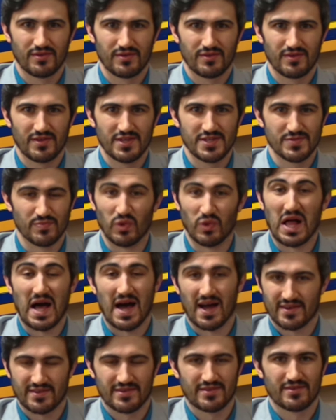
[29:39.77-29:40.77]
It's
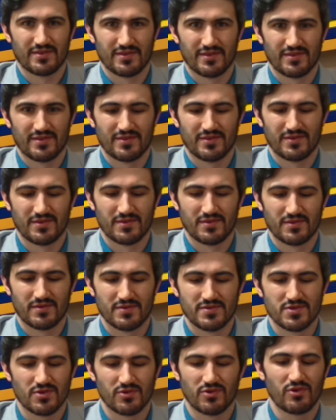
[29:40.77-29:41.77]
blocked.
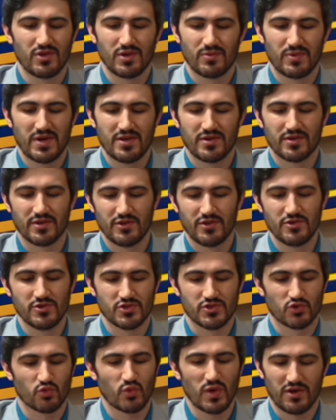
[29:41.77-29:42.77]
So the only way you can
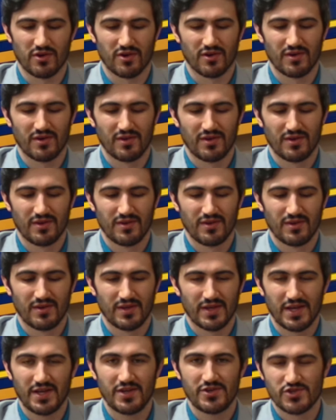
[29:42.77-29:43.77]
use Twitter
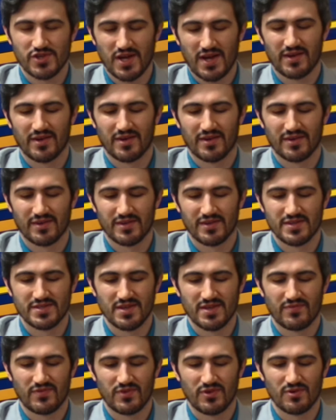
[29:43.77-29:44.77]
in China is
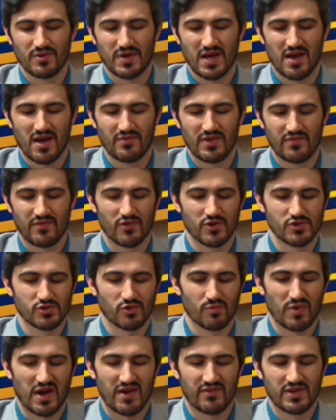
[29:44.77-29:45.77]
if you have a
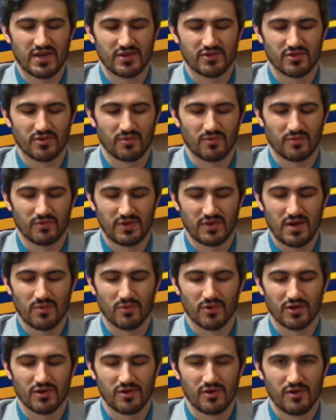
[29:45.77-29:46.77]
virtual private
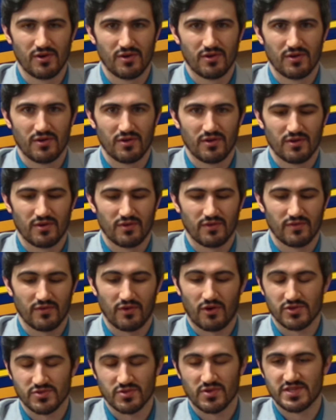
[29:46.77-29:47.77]
network,
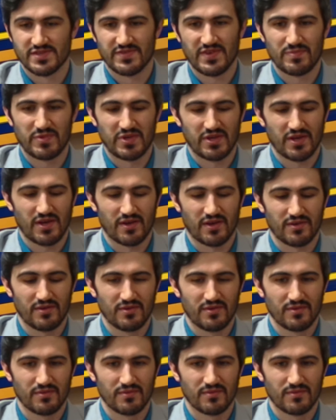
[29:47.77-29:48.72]
also known as VPN,